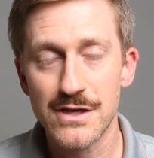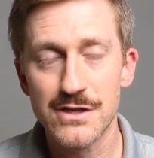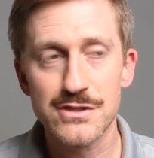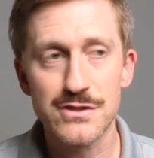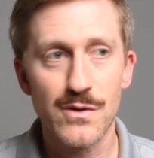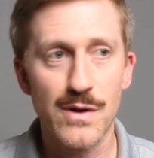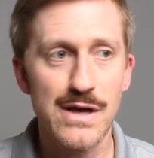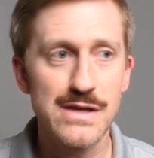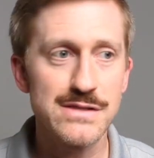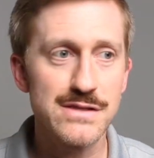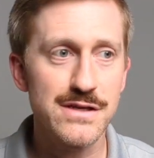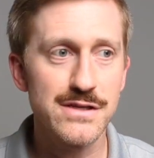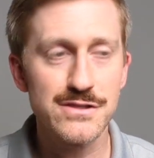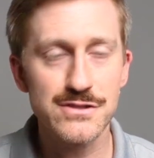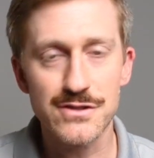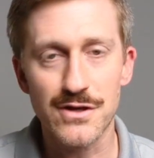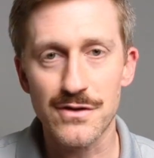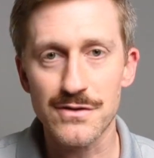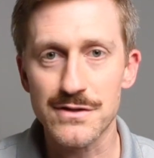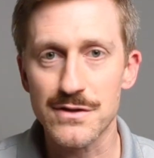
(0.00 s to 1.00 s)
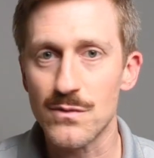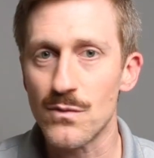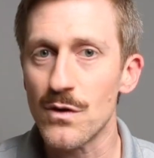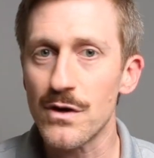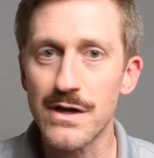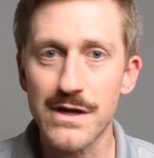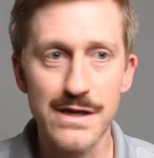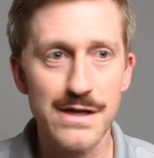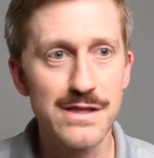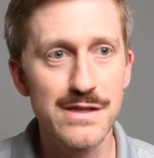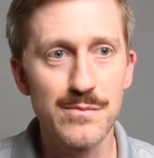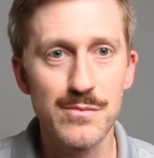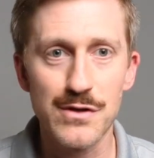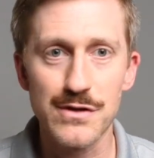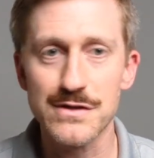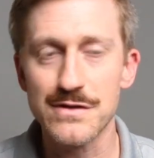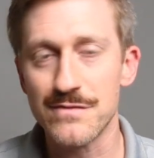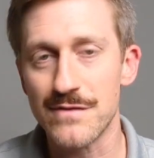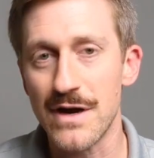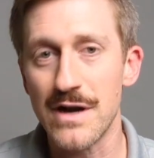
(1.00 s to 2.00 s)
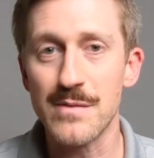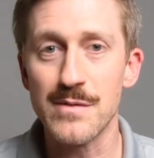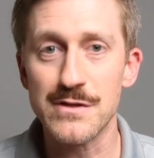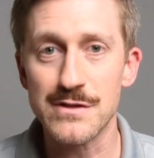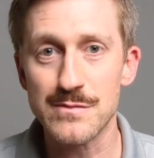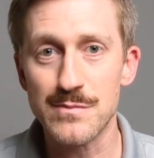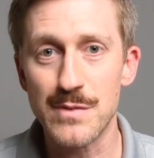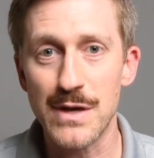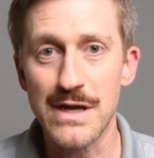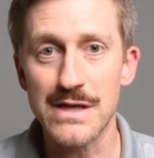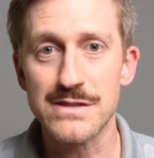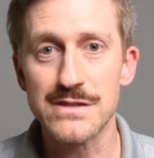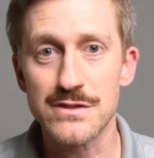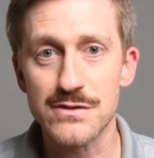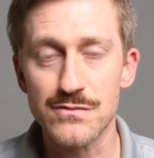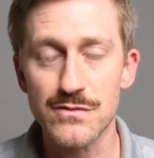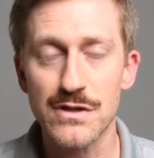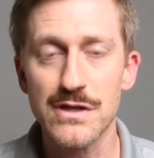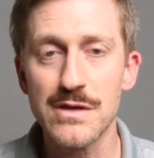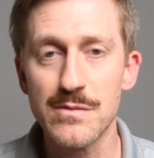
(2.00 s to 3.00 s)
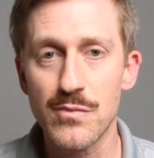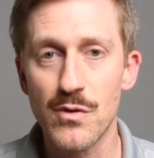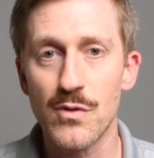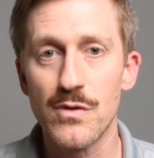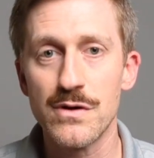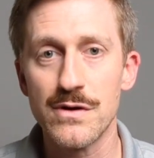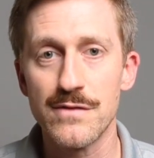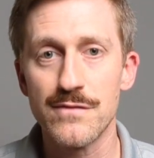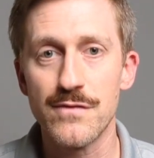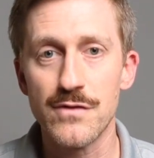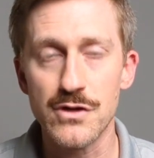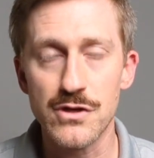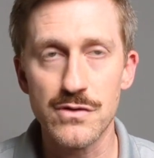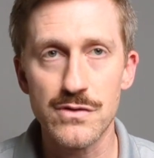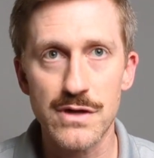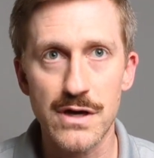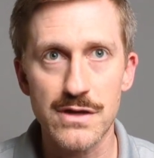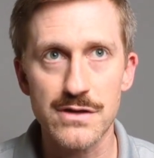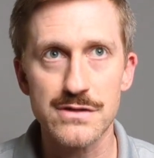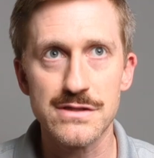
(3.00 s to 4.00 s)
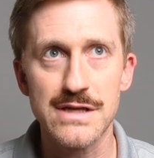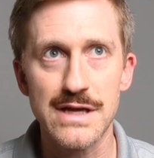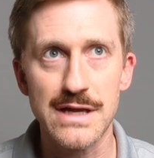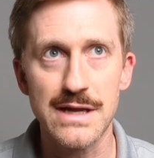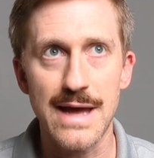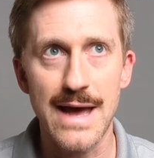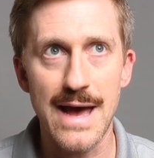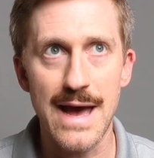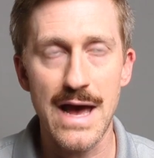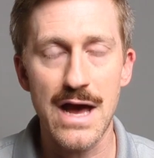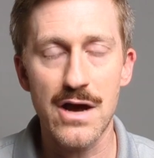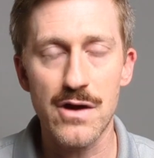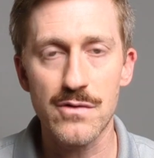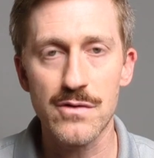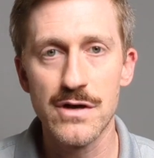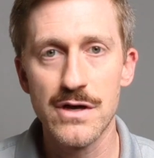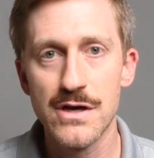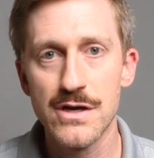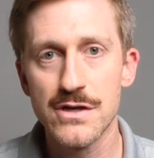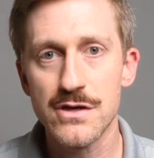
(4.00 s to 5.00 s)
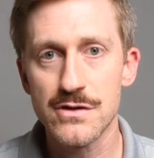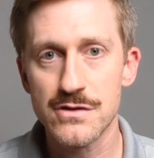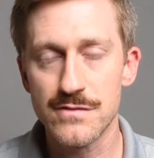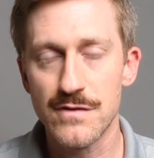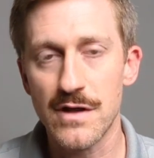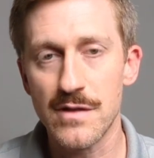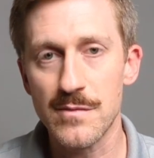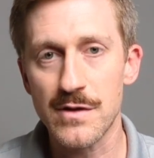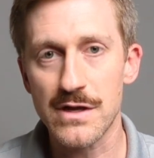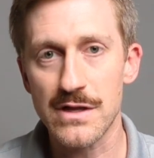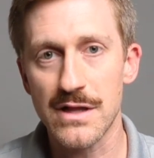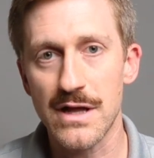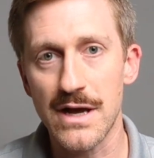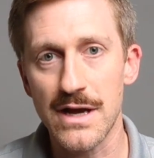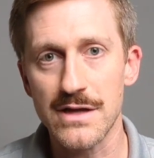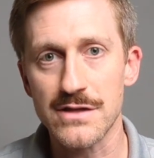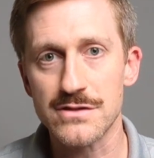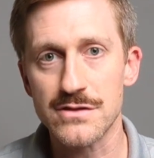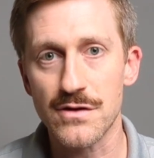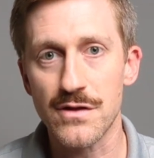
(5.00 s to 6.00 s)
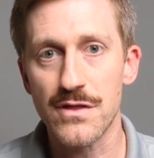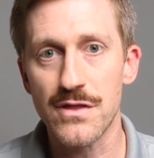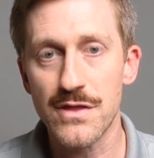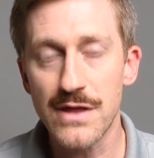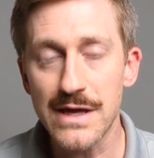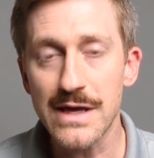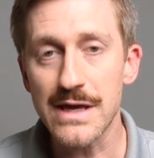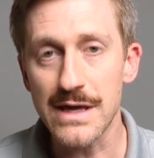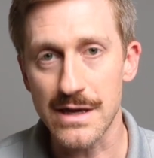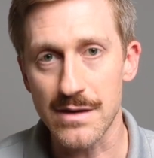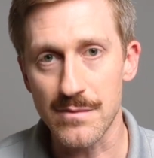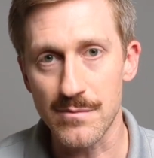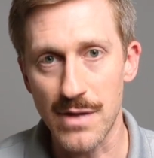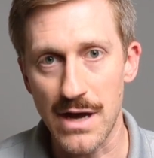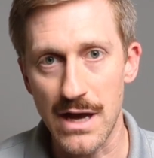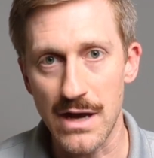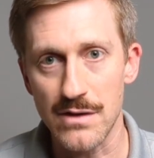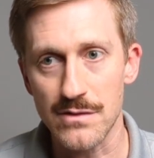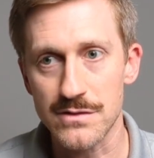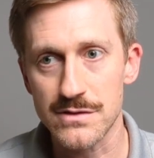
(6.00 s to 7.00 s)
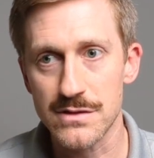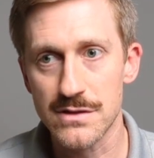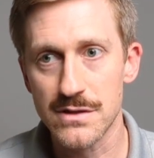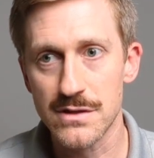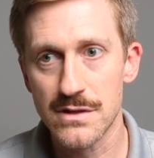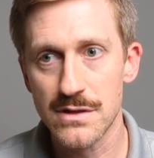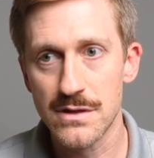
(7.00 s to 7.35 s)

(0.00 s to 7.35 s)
So as a consultant working in the built environment space, it's really important for you to understand how your development clients are thinking about